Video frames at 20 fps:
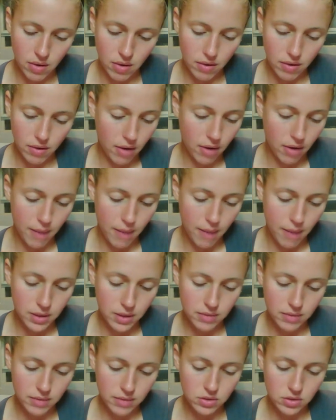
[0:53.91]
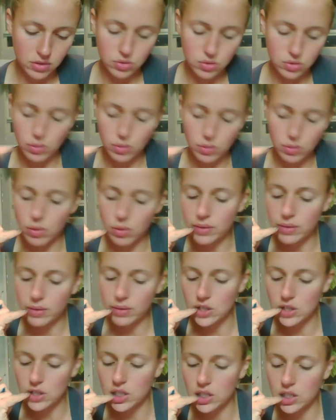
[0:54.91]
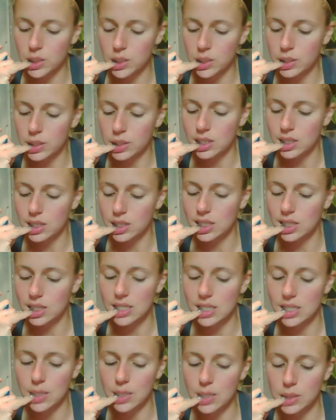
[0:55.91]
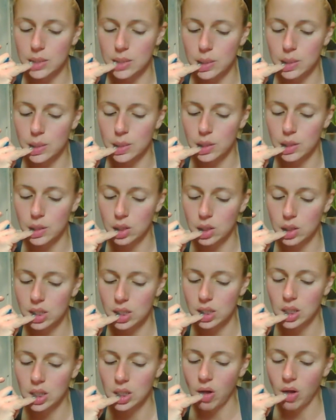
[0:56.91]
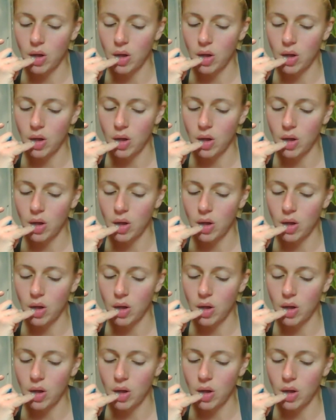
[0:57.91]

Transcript: or a copy of the consumer report without charge for 60 days after receiving the notice.